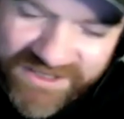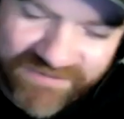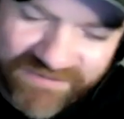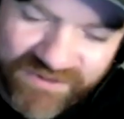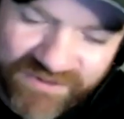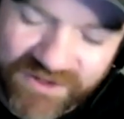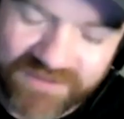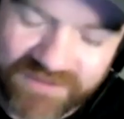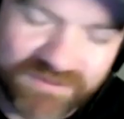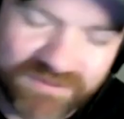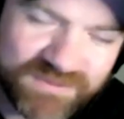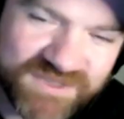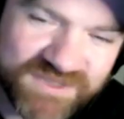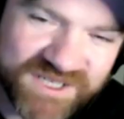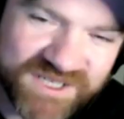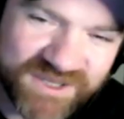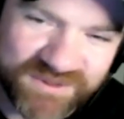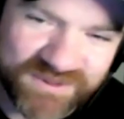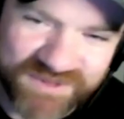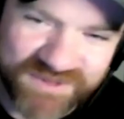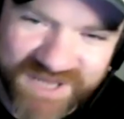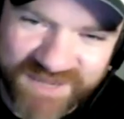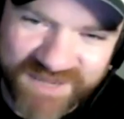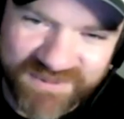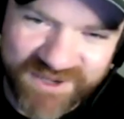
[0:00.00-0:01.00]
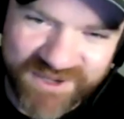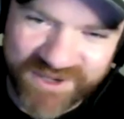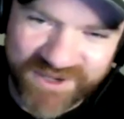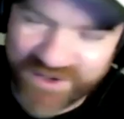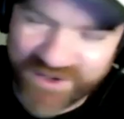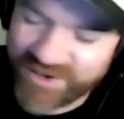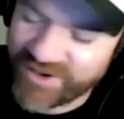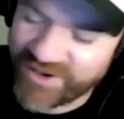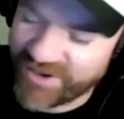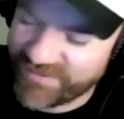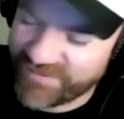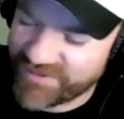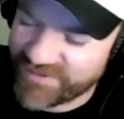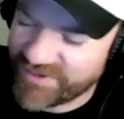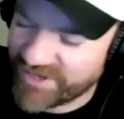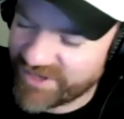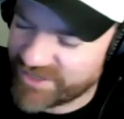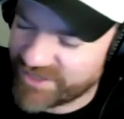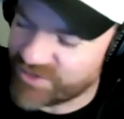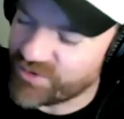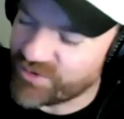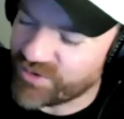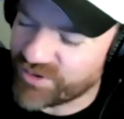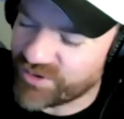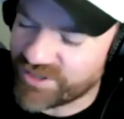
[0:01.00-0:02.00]
know if I'm settled yet, but I feel
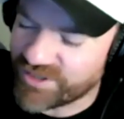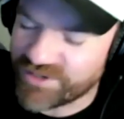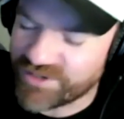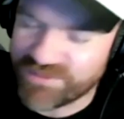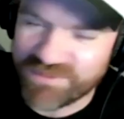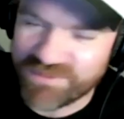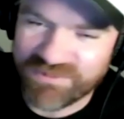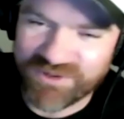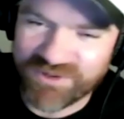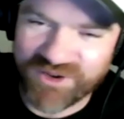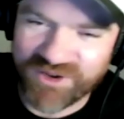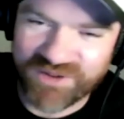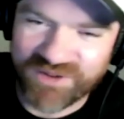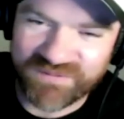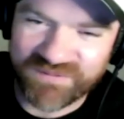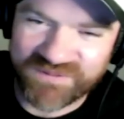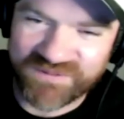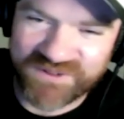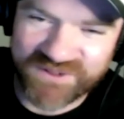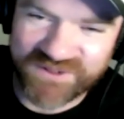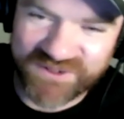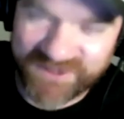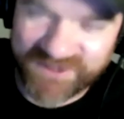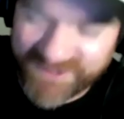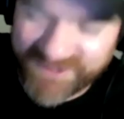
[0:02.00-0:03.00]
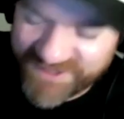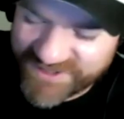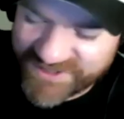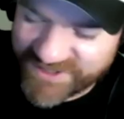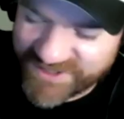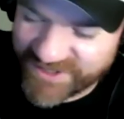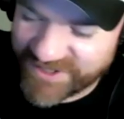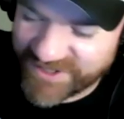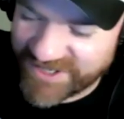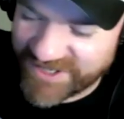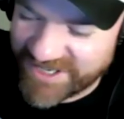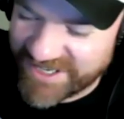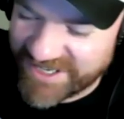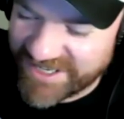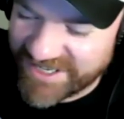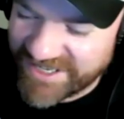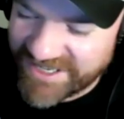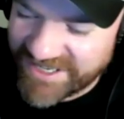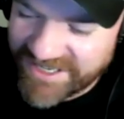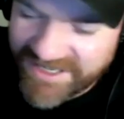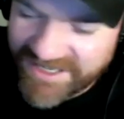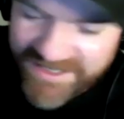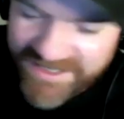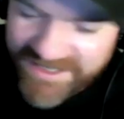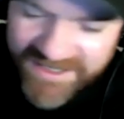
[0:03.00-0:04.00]
like you're a little bit more confident on it. So I'm
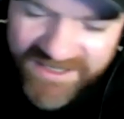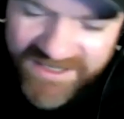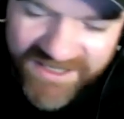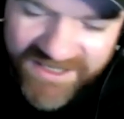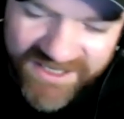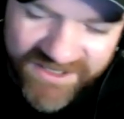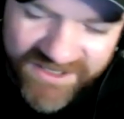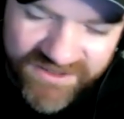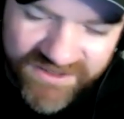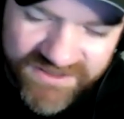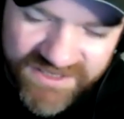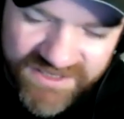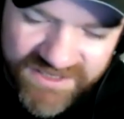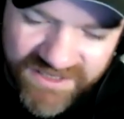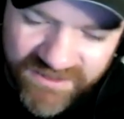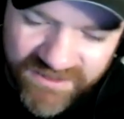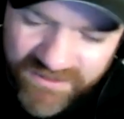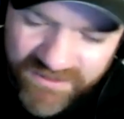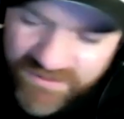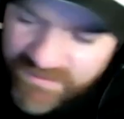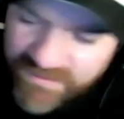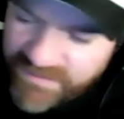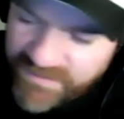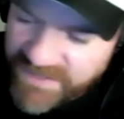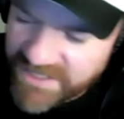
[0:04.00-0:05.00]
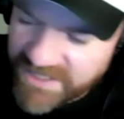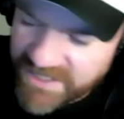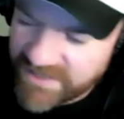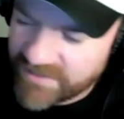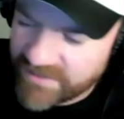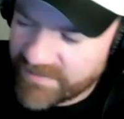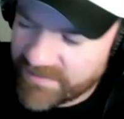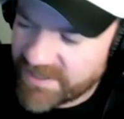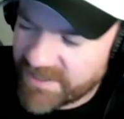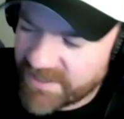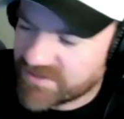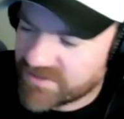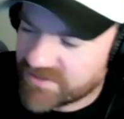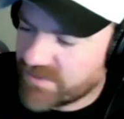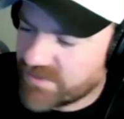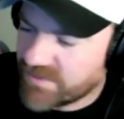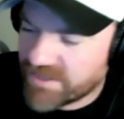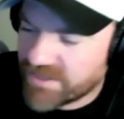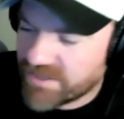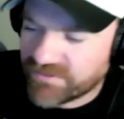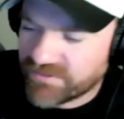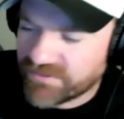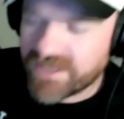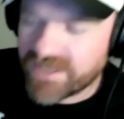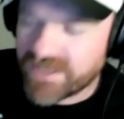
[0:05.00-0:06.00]
gonna let you tell me your best
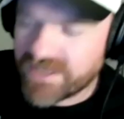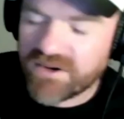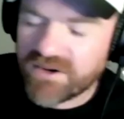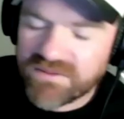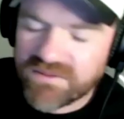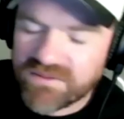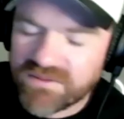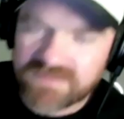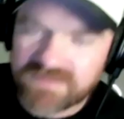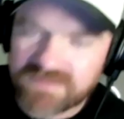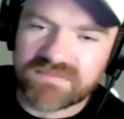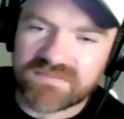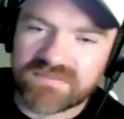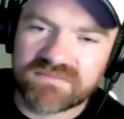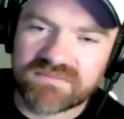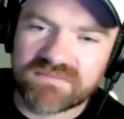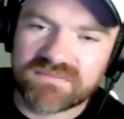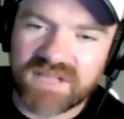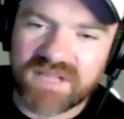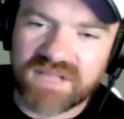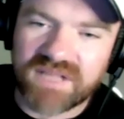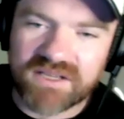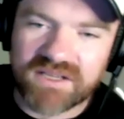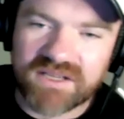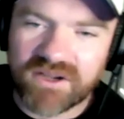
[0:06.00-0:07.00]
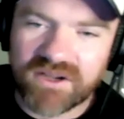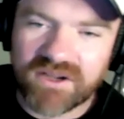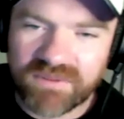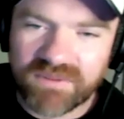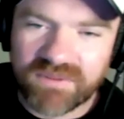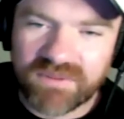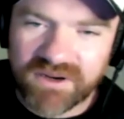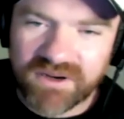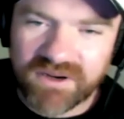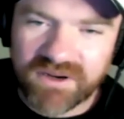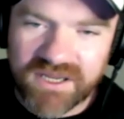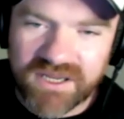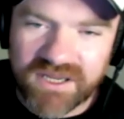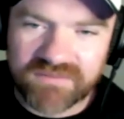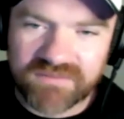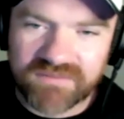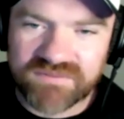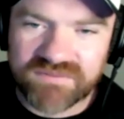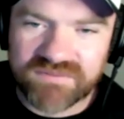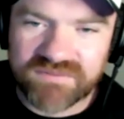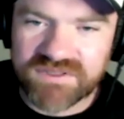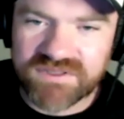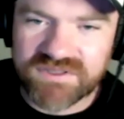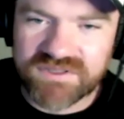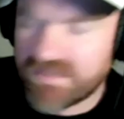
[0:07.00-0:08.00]
23. I'll let you know where I
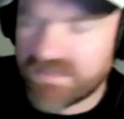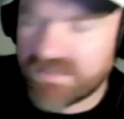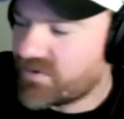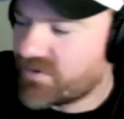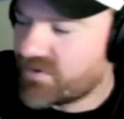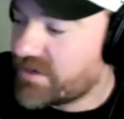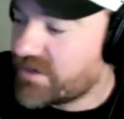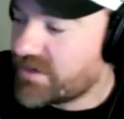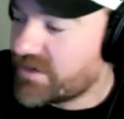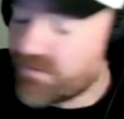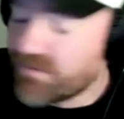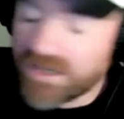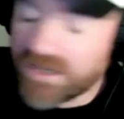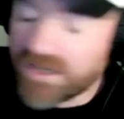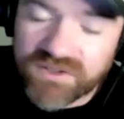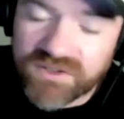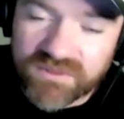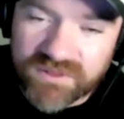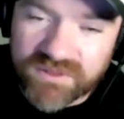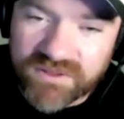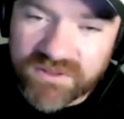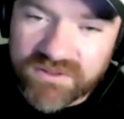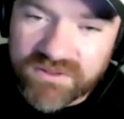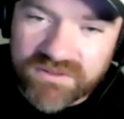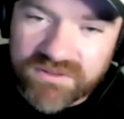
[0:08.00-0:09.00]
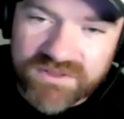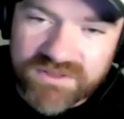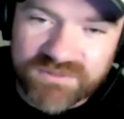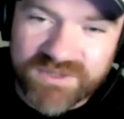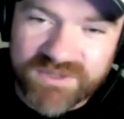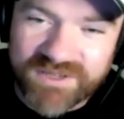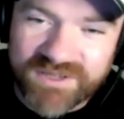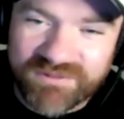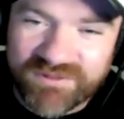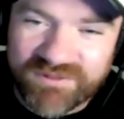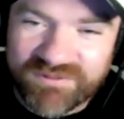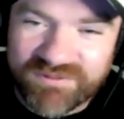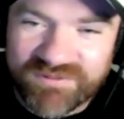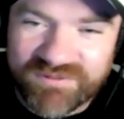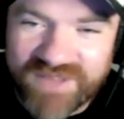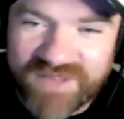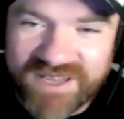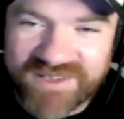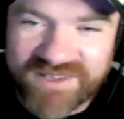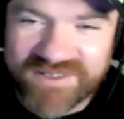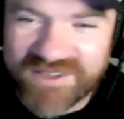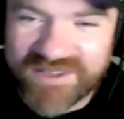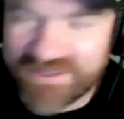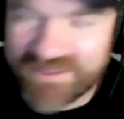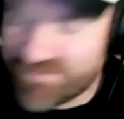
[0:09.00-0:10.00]
differ if I do at all, because we've
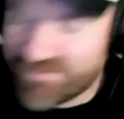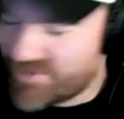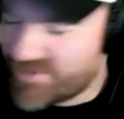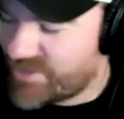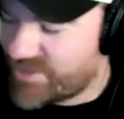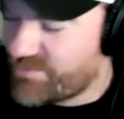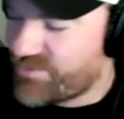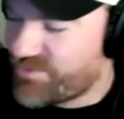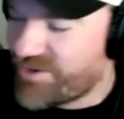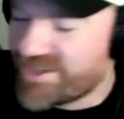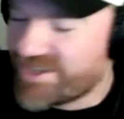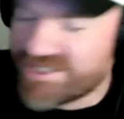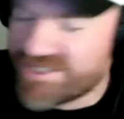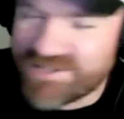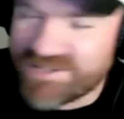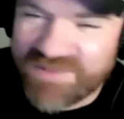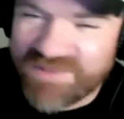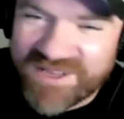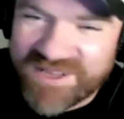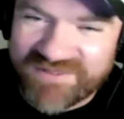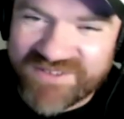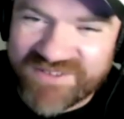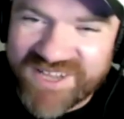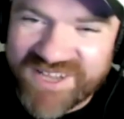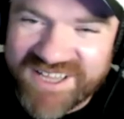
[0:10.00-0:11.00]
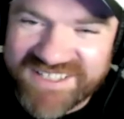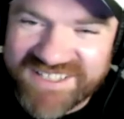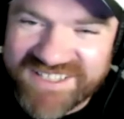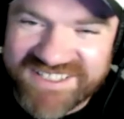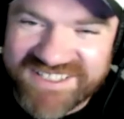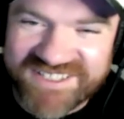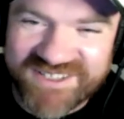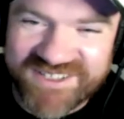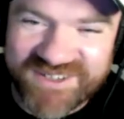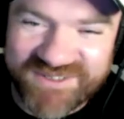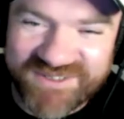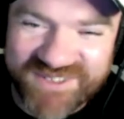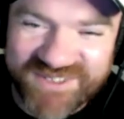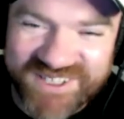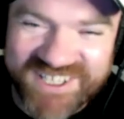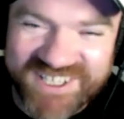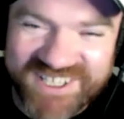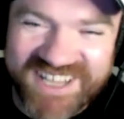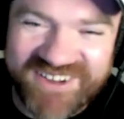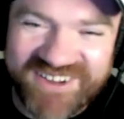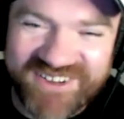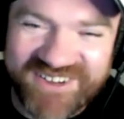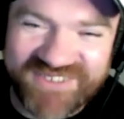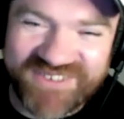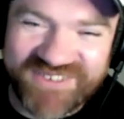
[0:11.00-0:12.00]
had a surprising amount of Yahtzees over
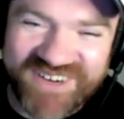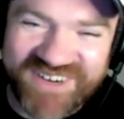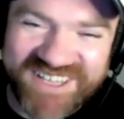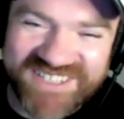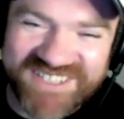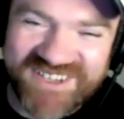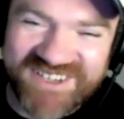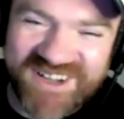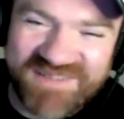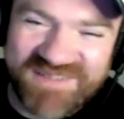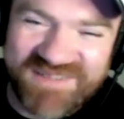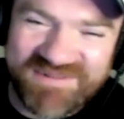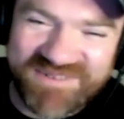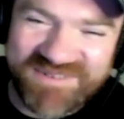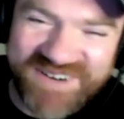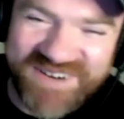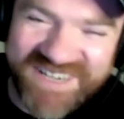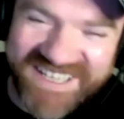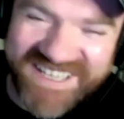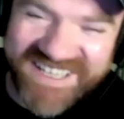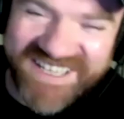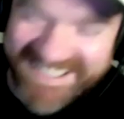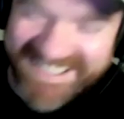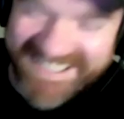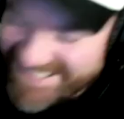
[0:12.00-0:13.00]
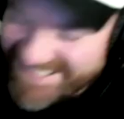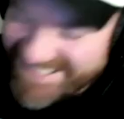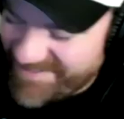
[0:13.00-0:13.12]
the over our time already, and some